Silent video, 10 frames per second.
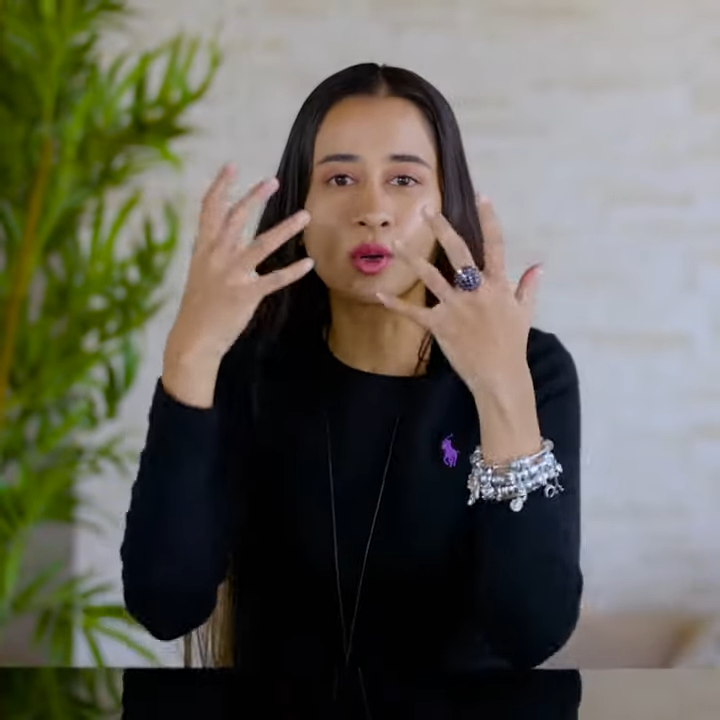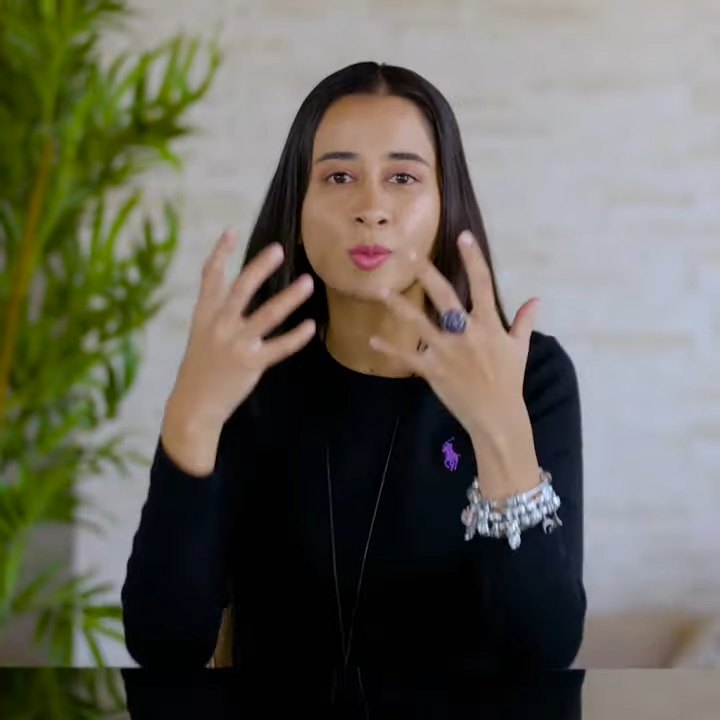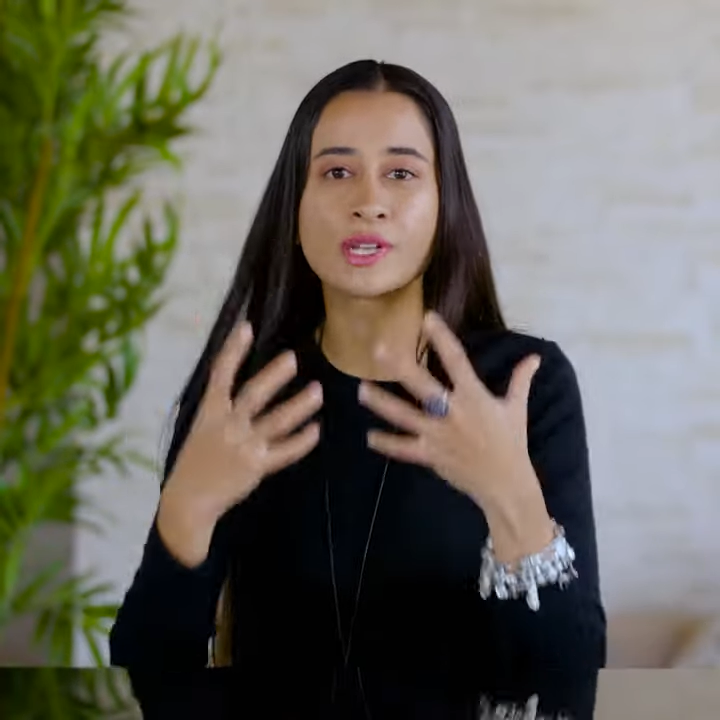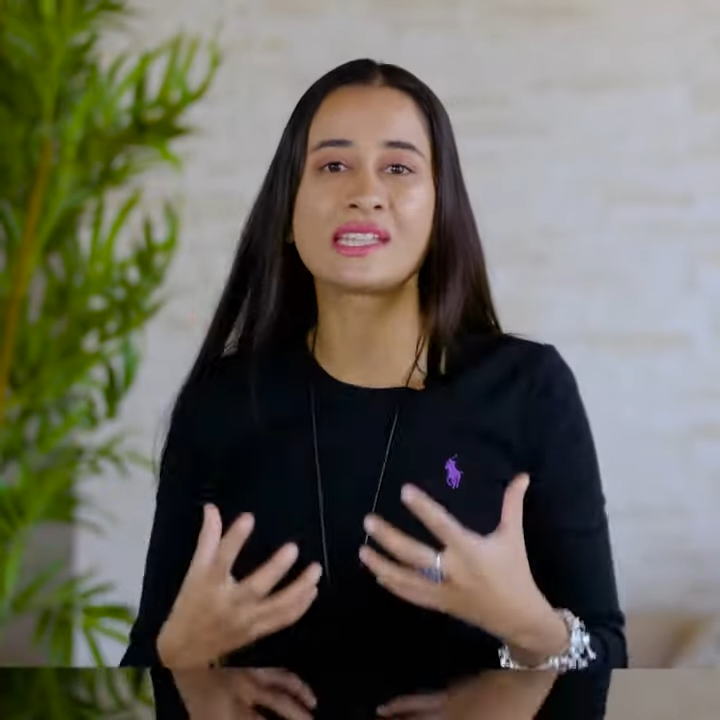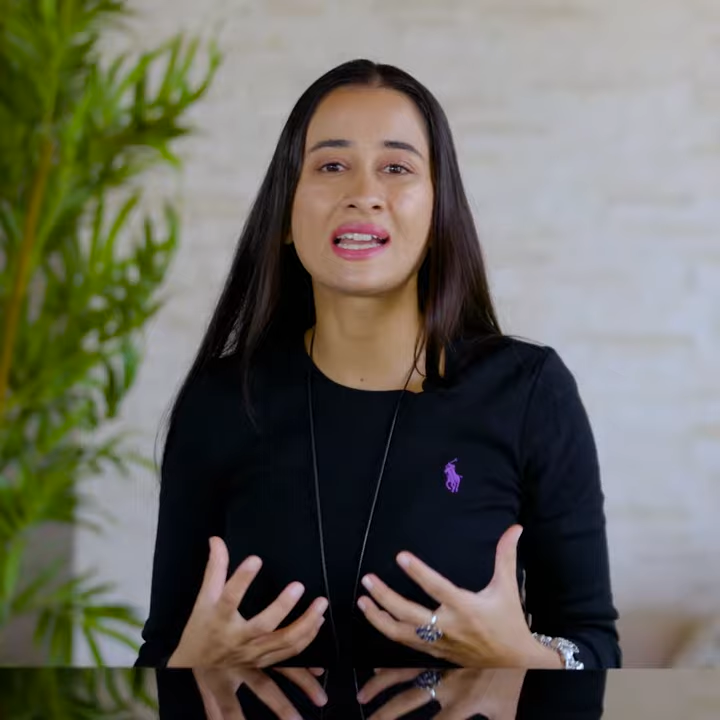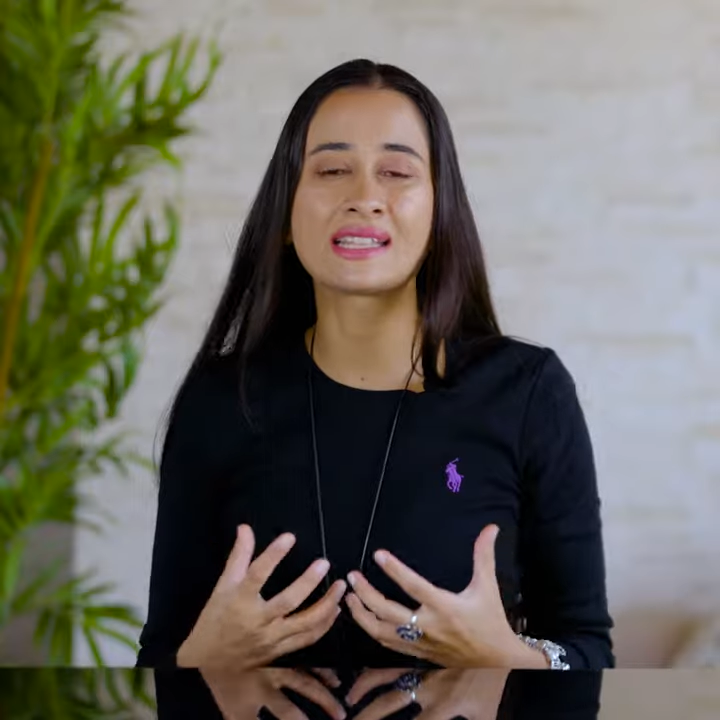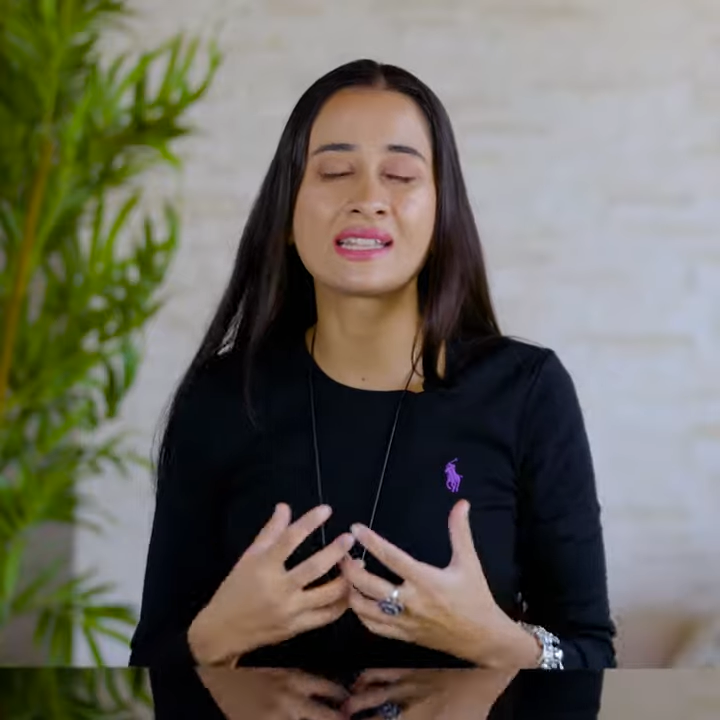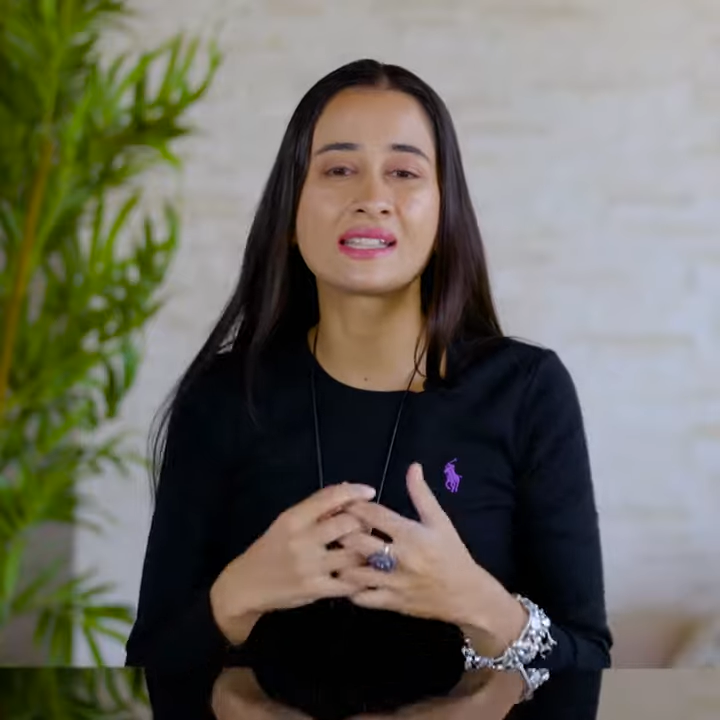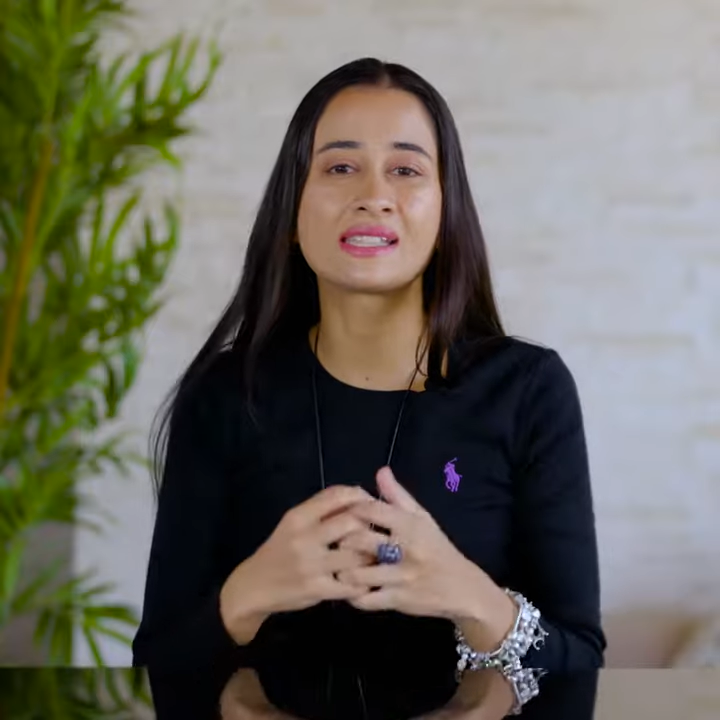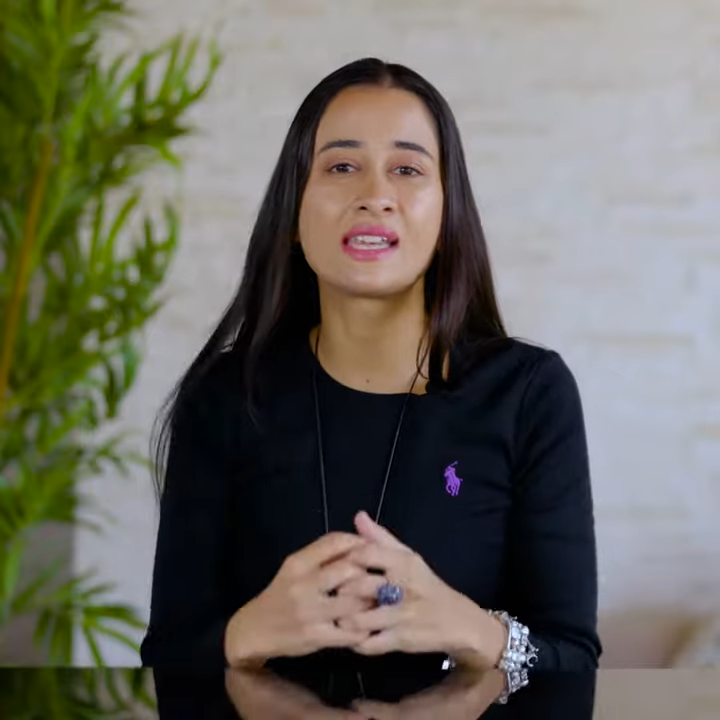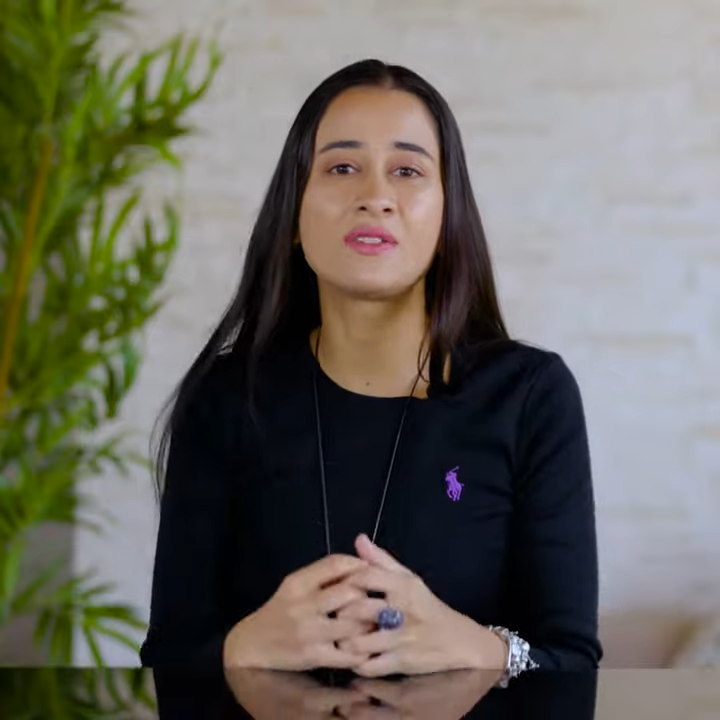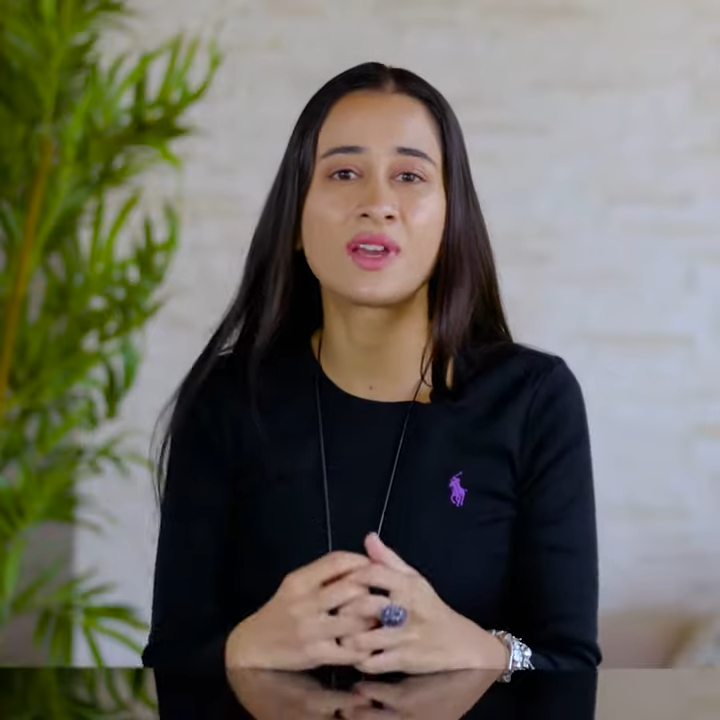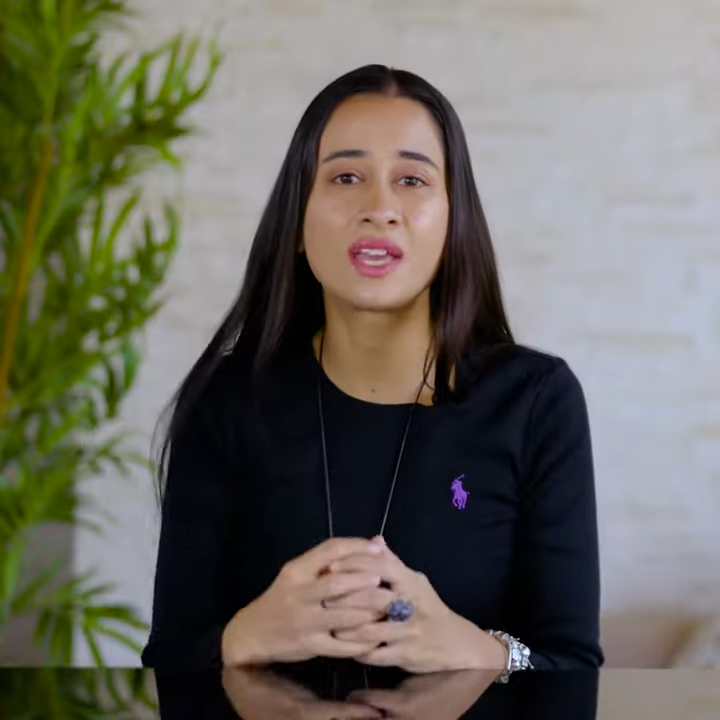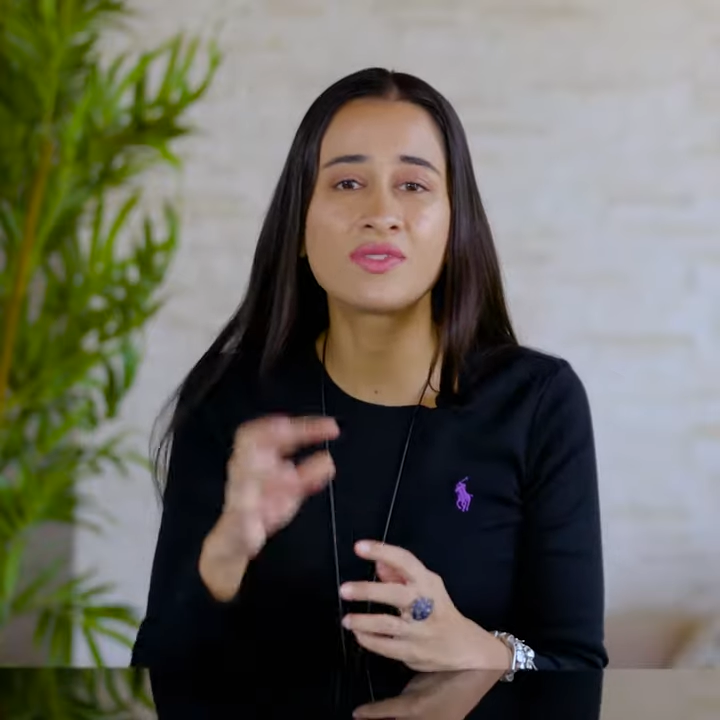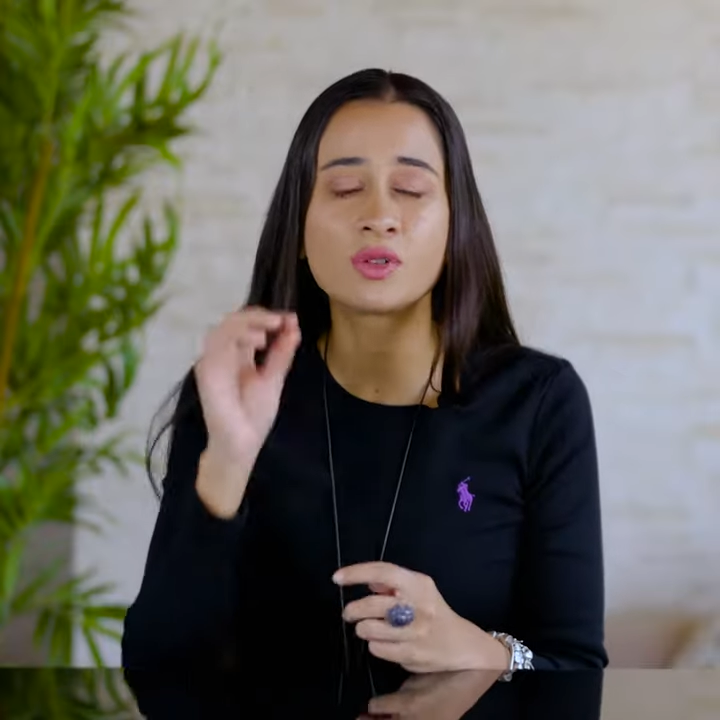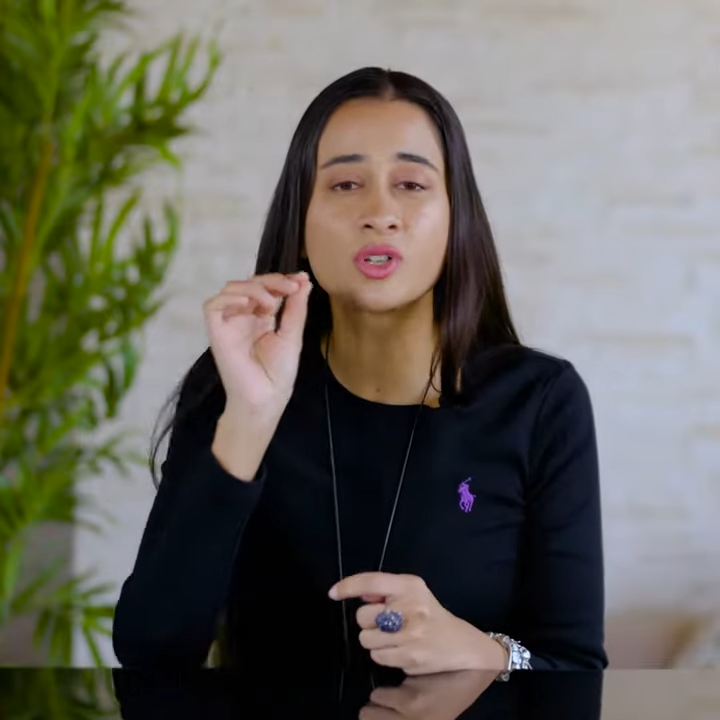protecting a safe haven,